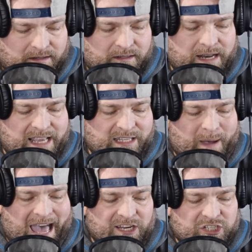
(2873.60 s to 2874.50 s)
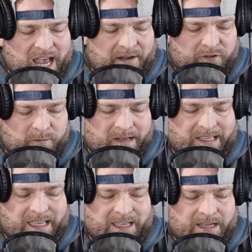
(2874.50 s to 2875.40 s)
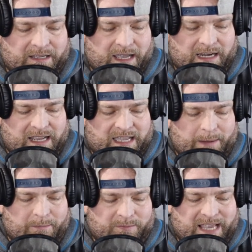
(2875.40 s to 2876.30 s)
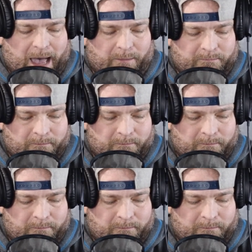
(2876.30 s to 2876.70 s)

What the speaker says: Nice body shot from Mungia, and then he came up top.